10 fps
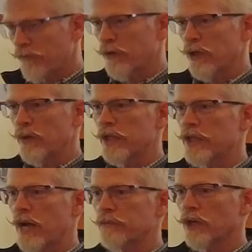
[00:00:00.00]
for you in a
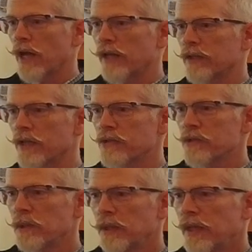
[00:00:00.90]
chapter like this,
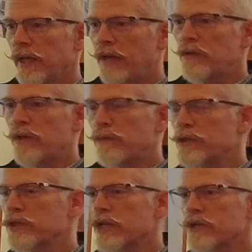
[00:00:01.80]
even if
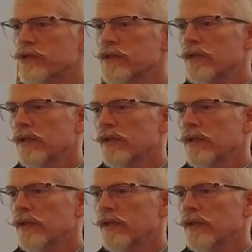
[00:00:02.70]
it's just,